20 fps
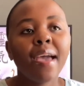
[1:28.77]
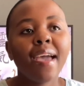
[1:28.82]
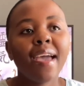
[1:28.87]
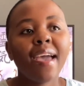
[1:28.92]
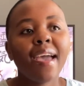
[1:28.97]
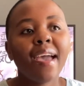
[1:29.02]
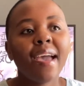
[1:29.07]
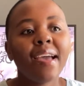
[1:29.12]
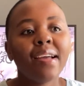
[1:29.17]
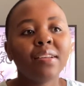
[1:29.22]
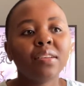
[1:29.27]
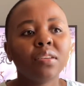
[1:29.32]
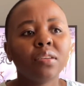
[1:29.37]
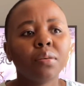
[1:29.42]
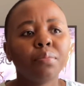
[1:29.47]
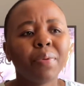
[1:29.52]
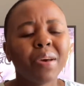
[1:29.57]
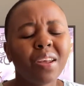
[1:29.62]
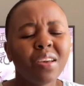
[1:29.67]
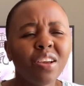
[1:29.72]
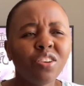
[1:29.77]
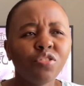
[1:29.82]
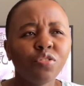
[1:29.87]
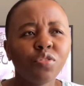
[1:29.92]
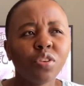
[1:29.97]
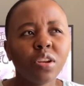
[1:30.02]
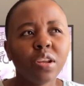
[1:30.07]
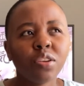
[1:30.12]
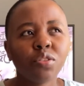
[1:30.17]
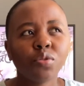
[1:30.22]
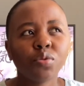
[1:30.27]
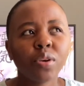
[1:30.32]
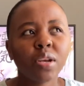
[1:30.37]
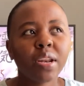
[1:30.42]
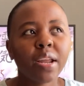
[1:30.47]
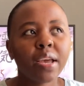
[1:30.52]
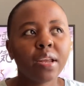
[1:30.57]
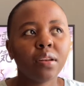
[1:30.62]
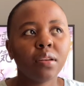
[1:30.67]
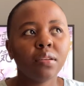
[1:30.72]
and by the age of 28 or
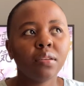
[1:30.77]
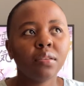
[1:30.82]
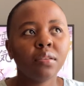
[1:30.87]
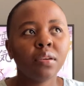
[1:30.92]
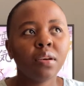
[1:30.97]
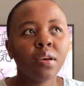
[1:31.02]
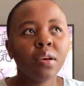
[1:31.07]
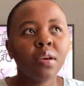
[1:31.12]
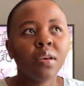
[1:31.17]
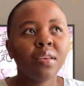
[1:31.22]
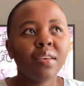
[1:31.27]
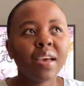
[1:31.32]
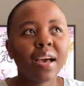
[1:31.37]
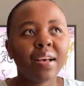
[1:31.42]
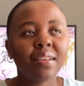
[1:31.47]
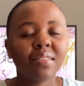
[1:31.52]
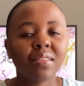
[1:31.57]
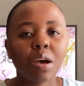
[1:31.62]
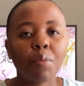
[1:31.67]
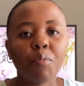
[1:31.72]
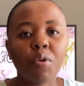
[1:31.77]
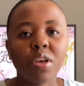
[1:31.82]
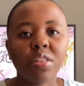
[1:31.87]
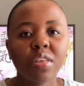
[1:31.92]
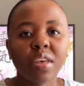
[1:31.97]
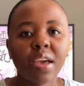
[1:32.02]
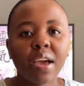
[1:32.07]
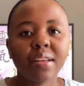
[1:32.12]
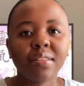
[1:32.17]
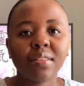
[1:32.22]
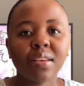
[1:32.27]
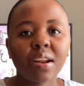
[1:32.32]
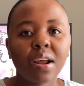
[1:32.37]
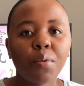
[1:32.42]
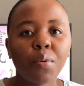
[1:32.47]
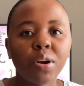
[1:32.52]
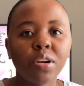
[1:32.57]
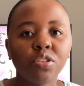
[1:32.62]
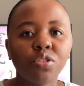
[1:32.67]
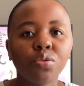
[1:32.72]
29, yeah, somewhere there I said I
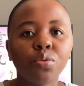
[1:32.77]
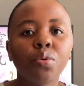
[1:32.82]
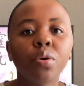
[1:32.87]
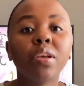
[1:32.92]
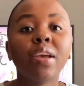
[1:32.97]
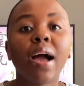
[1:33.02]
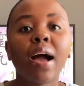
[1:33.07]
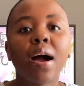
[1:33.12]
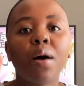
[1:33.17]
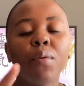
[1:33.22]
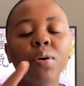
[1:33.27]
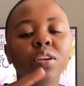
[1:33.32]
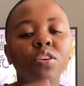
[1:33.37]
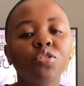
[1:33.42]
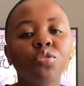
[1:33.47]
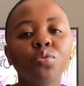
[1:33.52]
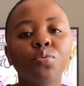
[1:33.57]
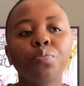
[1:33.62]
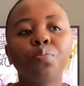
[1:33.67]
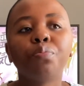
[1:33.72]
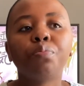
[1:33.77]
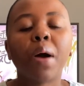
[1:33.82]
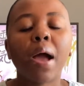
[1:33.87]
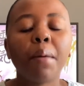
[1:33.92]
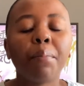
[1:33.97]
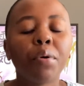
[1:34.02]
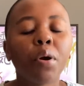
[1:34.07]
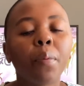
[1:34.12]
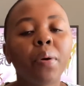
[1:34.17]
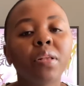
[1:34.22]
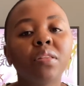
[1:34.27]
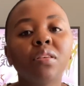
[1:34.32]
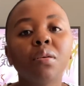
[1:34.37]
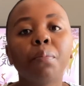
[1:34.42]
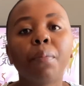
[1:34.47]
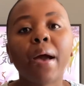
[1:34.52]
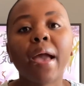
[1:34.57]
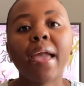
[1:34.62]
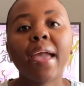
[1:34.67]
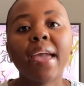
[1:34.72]
wanted to buy property
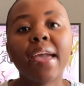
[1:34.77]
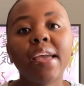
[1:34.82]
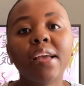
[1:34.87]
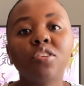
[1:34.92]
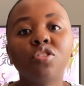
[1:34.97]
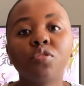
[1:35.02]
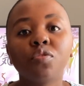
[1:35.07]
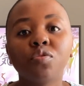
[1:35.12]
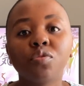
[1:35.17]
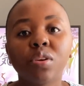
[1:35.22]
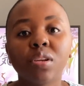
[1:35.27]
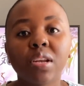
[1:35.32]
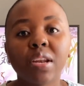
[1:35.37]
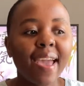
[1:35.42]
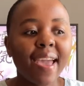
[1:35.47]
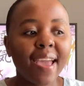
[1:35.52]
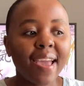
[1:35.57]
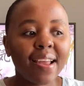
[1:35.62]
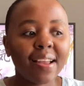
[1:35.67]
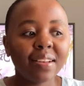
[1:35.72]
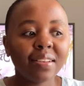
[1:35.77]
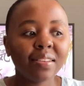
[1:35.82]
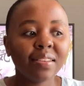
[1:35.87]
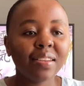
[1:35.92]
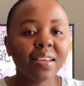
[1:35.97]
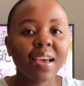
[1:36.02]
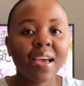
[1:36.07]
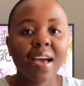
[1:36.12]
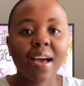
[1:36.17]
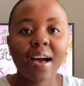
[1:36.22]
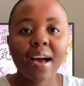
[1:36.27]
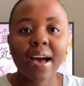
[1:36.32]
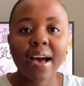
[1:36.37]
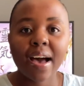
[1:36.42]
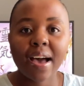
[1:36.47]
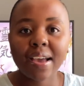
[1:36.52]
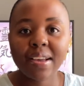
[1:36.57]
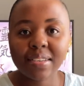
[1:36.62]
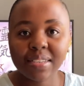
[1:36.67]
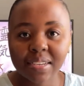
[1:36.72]
by age of 20, and
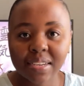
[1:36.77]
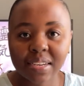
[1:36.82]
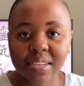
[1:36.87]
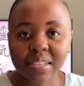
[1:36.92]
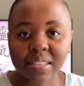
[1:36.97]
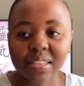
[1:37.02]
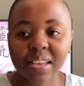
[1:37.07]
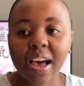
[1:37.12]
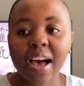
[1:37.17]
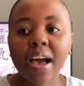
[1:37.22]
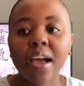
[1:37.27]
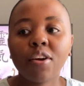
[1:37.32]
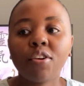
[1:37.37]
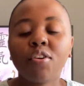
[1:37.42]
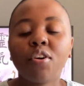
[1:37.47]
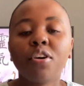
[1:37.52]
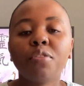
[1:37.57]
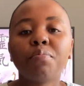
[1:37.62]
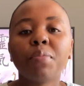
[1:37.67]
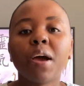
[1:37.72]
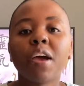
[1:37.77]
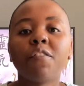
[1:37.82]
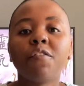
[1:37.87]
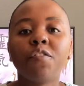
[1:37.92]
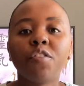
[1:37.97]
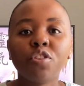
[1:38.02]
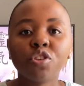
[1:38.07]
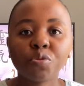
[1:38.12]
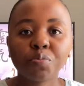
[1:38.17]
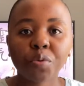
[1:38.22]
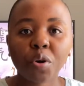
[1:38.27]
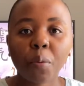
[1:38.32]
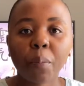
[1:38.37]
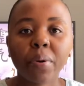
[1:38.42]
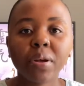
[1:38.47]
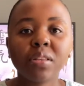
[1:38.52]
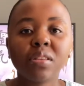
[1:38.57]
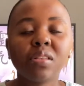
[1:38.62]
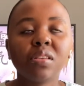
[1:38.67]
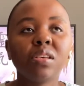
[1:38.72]
I did it. I got my first
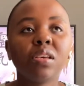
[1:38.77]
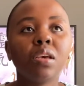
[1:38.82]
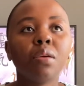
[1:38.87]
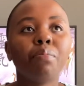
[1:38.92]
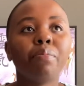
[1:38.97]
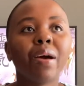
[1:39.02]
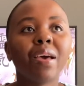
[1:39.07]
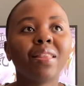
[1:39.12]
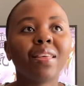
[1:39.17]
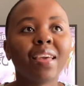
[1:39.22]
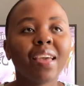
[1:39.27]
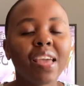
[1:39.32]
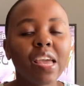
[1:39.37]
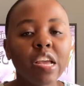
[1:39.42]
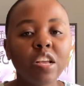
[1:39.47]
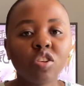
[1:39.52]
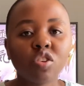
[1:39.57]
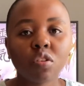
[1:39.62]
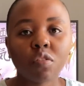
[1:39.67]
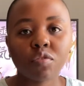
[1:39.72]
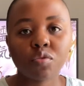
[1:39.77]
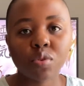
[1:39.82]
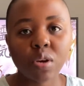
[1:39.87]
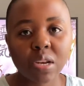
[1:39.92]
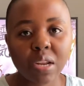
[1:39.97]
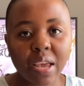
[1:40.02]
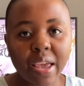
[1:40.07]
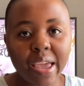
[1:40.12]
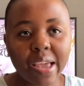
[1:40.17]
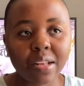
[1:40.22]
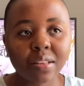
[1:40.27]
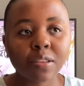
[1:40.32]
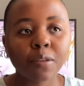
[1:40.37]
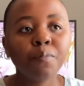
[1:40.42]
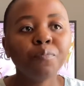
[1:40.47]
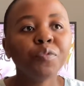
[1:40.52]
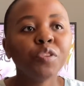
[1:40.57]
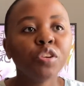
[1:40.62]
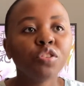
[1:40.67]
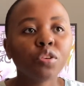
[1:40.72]
property by the age of 28.
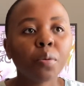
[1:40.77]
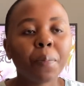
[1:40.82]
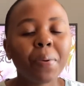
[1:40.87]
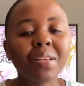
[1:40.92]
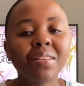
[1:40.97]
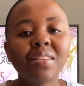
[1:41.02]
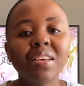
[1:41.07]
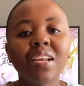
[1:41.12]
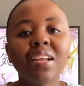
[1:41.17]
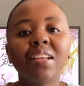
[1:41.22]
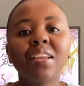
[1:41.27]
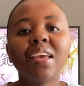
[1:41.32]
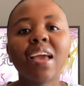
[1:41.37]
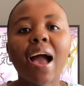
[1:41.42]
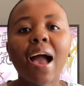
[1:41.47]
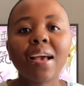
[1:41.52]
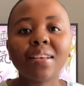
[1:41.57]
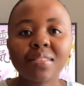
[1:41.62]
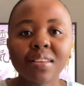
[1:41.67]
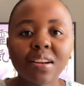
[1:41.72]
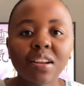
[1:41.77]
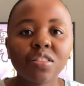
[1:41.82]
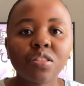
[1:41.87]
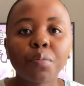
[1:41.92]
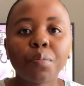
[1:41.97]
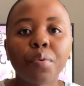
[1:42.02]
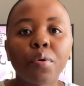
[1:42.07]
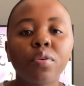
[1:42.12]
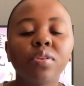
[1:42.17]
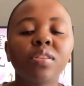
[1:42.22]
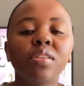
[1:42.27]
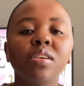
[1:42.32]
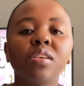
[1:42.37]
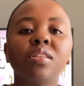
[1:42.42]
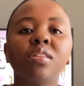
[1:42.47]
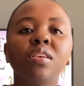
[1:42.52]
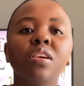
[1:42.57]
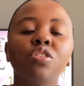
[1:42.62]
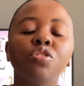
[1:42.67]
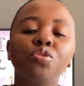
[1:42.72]
So basically I started the
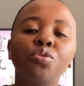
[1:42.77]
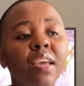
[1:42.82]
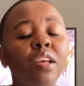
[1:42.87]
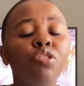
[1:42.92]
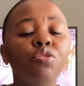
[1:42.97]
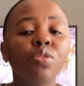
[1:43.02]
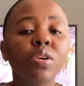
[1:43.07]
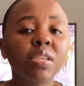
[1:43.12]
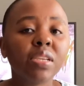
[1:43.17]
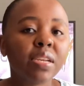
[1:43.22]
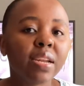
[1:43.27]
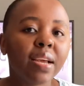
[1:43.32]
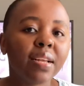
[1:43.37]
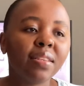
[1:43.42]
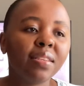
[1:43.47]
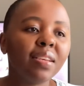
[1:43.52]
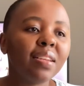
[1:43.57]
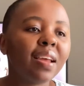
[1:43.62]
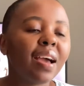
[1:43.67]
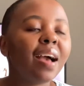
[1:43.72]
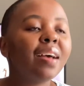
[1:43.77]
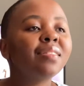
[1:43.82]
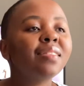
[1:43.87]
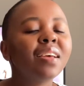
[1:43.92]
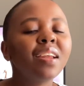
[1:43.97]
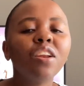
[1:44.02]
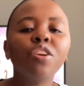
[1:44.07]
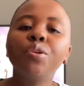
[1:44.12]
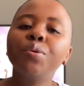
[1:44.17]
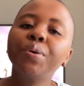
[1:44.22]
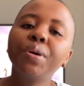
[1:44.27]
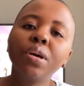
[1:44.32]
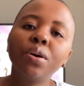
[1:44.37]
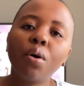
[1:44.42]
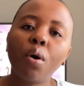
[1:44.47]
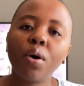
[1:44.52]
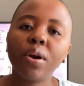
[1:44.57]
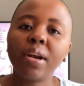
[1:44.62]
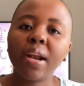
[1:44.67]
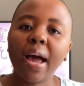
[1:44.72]
process in 2019. I started looking
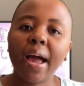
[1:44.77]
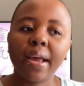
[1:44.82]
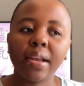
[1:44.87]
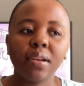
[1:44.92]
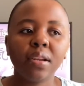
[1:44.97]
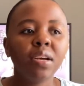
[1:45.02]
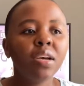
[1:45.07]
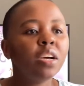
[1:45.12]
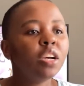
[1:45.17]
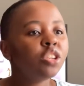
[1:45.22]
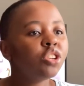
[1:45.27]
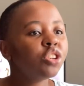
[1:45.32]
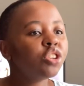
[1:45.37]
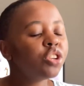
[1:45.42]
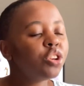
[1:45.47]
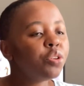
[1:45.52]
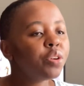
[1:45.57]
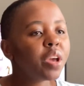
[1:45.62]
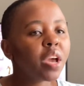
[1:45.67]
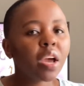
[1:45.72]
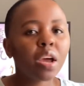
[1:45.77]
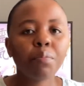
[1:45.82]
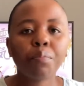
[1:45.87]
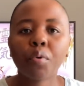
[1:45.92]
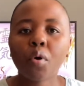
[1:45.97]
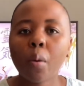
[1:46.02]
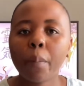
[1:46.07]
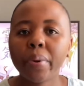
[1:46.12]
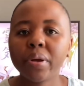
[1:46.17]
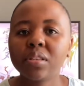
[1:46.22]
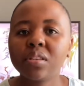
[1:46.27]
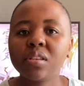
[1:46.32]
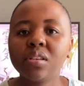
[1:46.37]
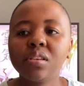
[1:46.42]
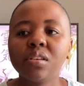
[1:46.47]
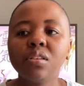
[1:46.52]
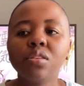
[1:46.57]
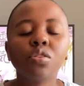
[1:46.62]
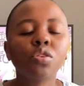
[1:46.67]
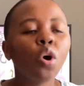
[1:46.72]
online, just looking at
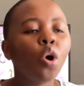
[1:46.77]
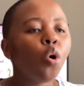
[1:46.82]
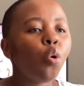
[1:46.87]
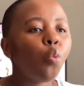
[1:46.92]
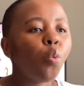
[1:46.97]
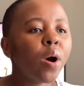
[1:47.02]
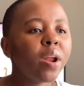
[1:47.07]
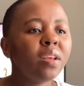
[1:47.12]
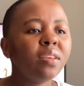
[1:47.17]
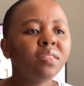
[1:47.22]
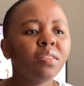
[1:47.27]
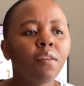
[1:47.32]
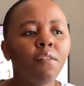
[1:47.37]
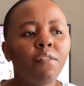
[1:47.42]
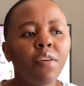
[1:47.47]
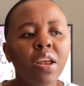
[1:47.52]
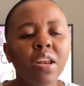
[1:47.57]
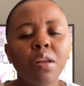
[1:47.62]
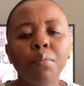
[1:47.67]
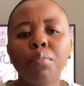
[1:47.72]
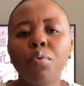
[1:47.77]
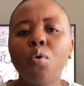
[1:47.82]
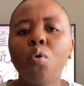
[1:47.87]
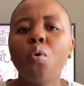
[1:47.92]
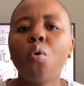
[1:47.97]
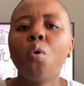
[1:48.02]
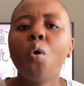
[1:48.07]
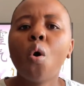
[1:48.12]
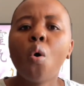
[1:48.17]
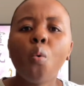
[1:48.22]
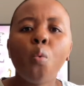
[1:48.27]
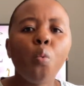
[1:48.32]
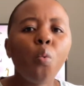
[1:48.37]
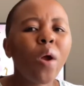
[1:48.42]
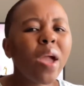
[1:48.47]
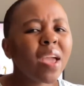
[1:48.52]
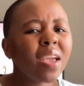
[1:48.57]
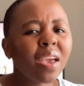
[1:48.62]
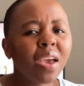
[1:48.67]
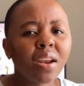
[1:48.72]
properties, what is available,
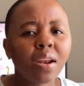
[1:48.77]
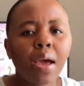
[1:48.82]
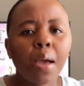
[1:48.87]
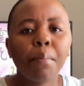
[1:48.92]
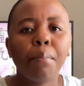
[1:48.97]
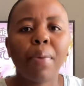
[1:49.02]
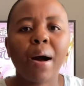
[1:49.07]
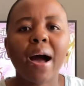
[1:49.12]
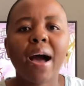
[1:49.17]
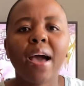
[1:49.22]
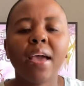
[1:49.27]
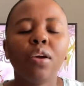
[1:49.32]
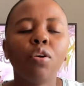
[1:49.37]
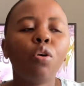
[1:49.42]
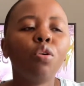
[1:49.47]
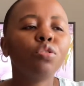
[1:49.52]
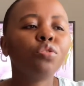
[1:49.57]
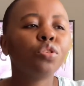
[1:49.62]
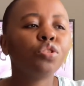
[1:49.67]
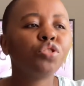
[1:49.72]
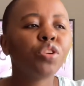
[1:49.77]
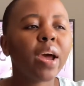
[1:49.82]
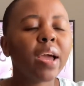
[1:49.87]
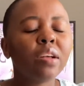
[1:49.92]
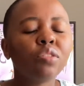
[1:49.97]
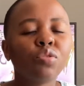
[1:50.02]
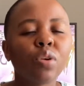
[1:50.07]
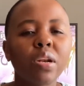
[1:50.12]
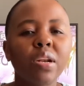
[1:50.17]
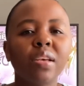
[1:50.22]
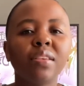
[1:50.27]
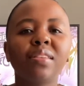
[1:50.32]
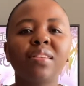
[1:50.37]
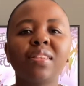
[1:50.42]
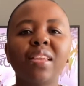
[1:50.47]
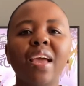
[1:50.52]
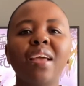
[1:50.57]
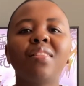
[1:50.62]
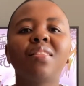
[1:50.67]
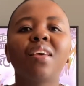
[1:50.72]
where can I buy, also trying to
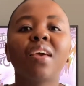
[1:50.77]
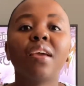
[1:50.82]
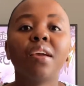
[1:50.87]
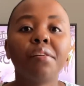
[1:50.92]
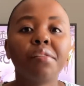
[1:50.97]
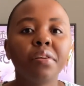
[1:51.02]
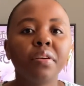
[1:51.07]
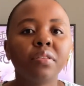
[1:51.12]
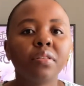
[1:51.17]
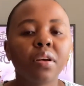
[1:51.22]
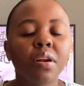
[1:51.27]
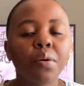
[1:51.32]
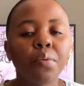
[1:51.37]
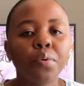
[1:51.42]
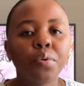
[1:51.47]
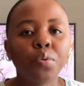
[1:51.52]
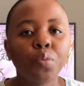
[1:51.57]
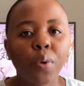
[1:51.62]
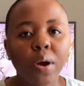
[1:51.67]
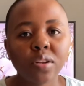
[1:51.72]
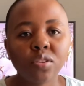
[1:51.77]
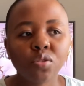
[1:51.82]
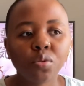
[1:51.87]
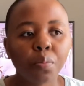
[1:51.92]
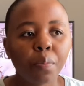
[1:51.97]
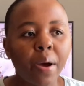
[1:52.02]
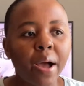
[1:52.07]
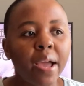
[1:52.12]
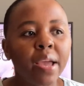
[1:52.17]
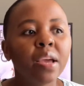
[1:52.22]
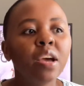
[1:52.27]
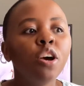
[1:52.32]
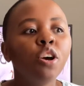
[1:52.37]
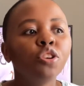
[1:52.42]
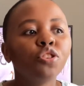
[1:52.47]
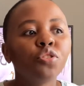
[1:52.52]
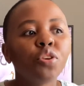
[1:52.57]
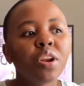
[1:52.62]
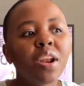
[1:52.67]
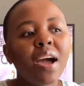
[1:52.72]
understand the areas that I would want to buy.
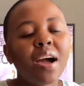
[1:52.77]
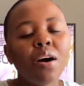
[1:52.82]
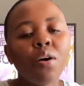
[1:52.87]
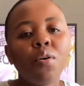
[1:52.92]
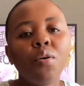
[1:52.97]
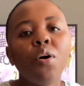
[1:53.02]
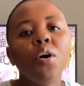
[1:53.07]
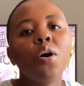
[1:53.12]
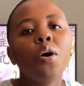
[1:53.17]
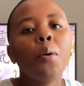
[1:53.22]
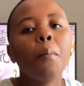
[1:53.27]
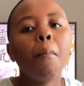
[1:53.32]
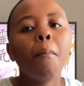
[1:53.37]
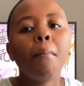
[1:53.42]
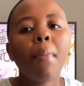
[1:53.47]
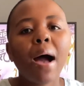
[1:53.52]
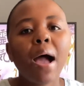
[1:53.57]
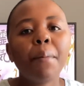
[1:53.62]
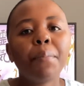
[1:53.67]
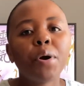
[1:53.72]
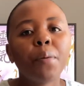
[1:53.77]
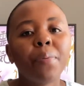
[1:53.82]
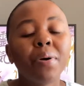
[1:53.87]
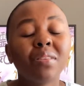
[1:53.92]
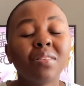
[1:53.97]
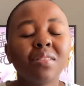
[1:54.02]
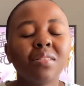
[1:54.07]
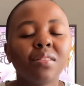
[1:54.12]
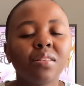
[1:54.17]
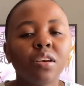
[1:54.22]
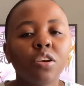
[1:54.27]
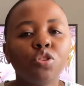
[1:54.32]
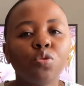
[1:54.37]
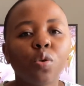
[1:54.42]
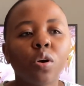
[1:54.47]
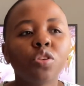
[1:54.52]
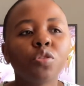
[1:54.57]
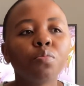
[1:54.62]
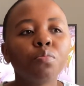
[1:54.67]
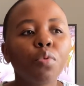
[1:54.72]
So now my property search
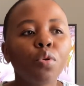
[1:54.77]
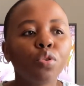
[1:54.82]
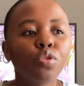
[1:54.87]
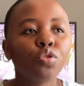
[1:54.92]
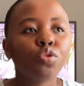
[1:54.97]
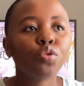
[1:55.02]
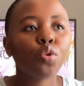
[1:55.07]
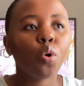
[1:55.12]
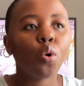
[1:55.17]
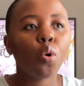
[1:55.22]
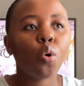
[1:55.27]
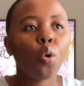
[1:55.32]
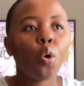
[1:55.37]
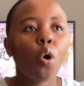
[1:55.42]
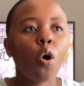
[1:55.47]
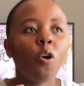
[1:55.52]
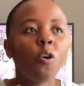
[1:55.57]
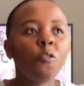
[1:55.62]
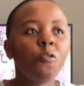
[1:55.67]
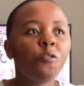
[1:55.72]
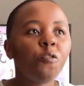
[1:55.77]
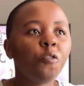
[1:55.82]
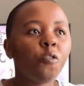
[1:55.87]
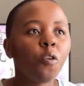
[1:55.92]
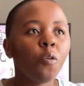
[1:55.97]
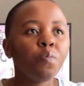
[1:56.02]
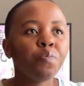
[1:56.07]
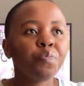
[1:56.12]
was more so of